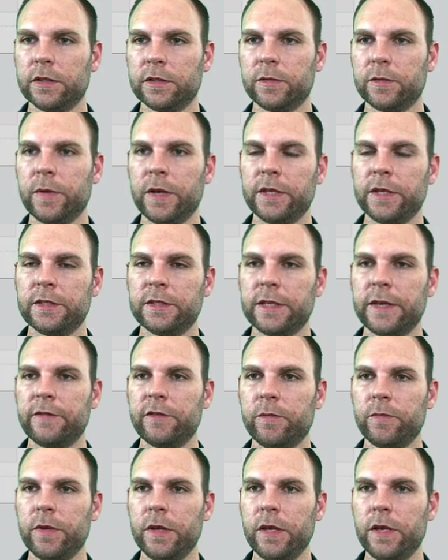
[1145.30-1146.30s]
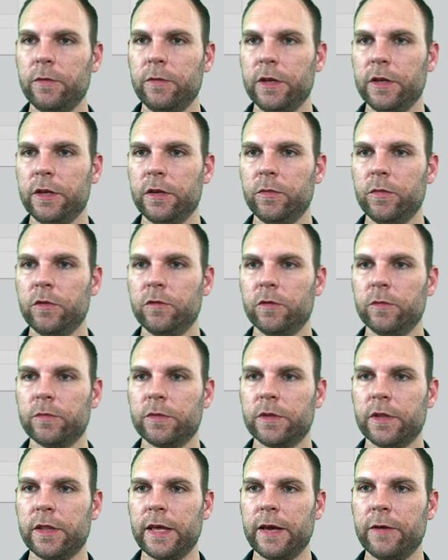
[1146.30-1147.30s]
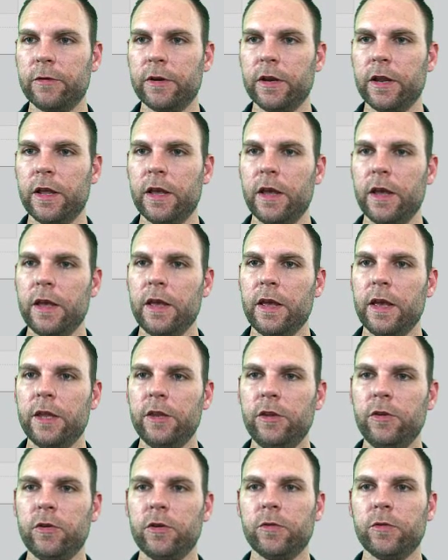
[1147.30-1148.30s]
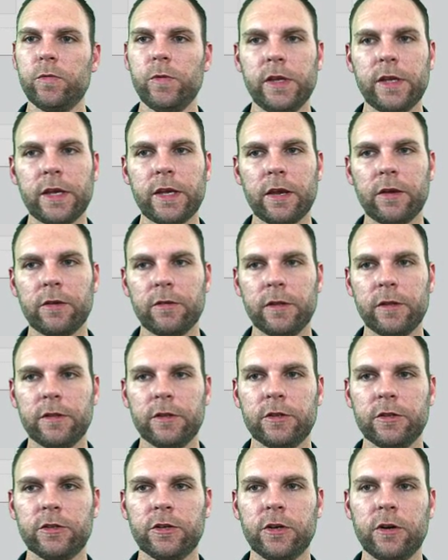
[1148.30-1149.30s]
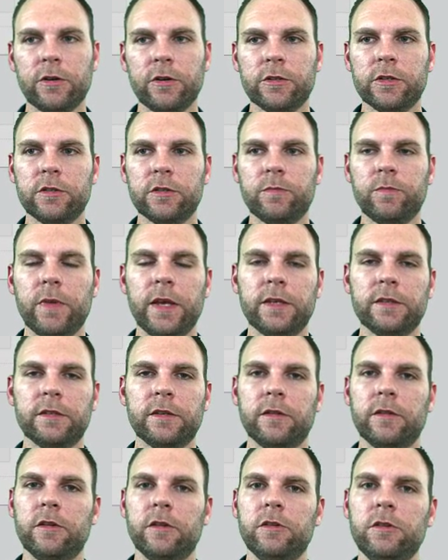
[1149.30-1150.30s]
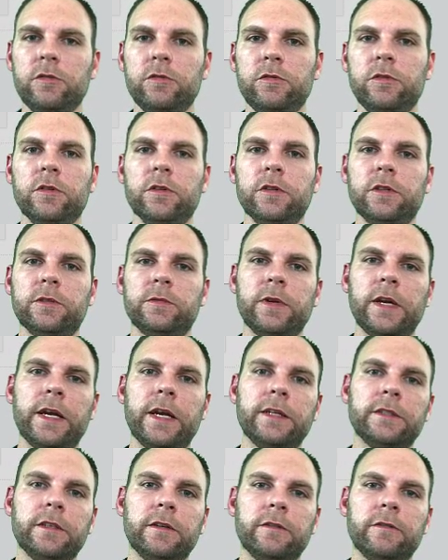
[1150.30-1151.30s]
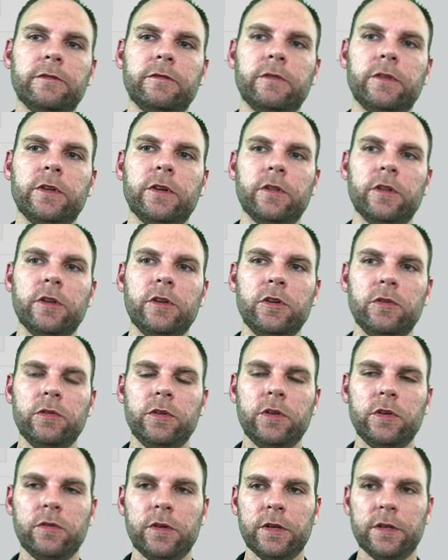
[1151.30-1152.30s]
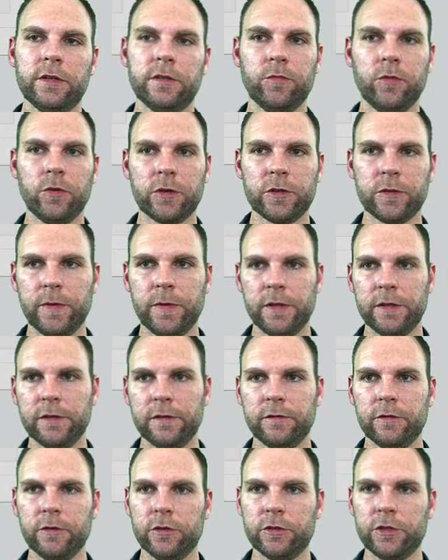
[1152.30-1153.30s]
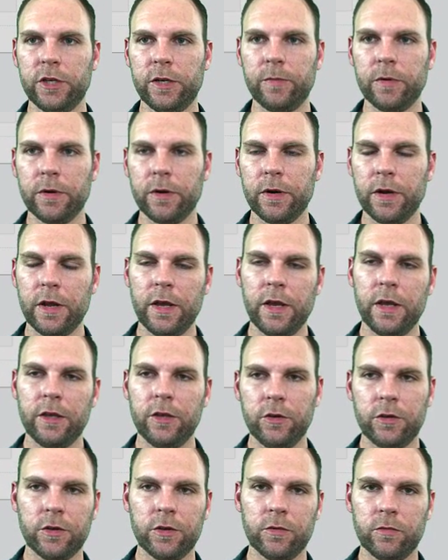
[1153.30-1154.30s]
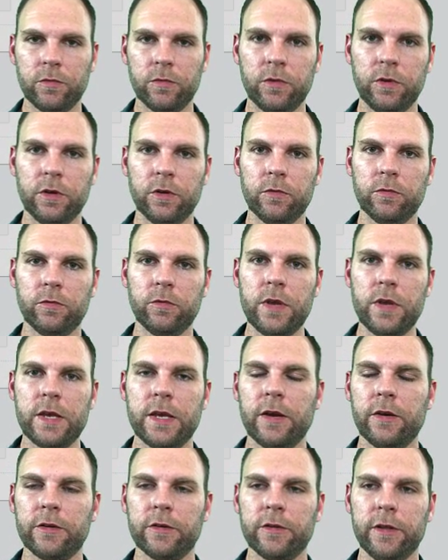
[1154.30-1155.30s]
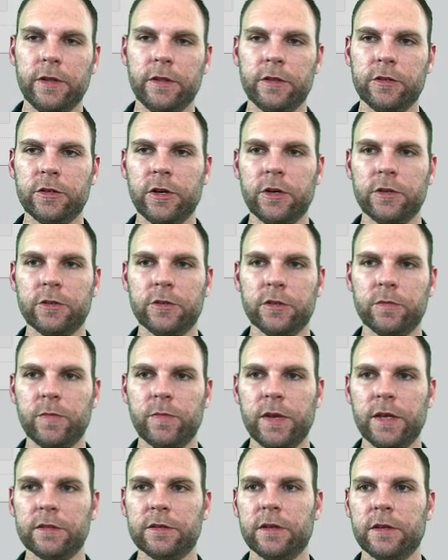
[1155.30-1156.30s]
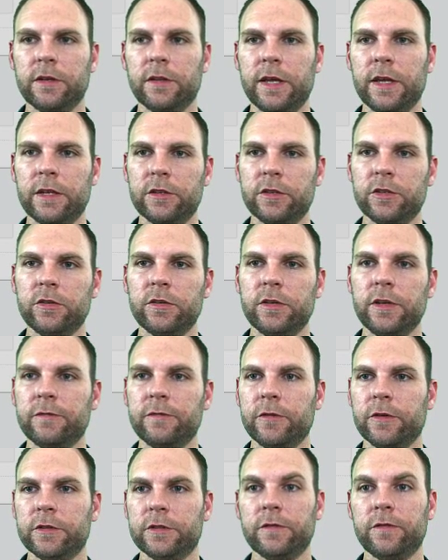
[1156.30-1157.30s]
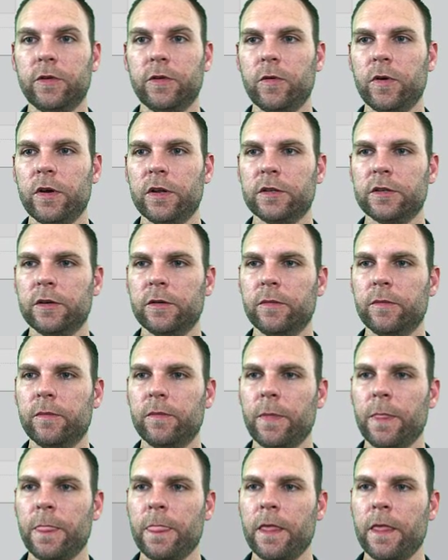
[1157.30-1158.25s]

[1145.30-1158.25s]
space 7B, we need to move them to that one. And you can recalculate the charges based on the new unit's rates. If the new unit is more expensive or cheaper, you can recalculate the charges based on that difference if you want to.